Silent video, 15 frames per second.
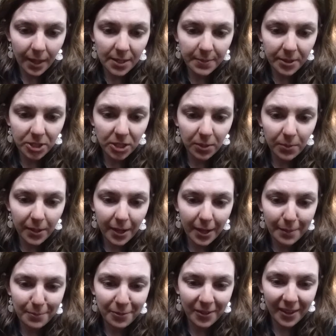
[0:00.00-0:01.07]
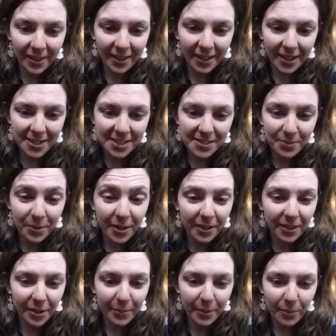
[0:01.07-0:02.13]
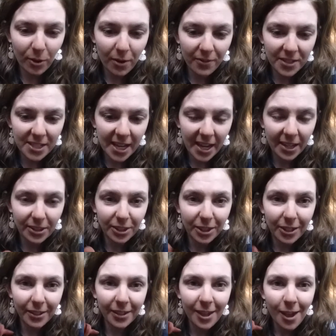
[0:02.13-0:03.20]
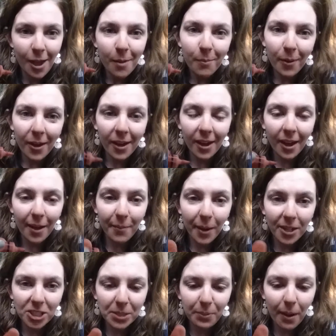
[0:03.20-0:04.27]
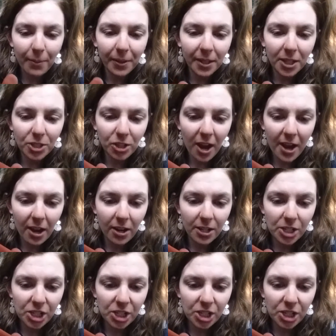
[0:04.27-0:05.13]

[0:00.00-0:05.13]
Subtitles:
especially when I'm feeling like I just want a little bit more of a tan look. But I'm actually probably going to try our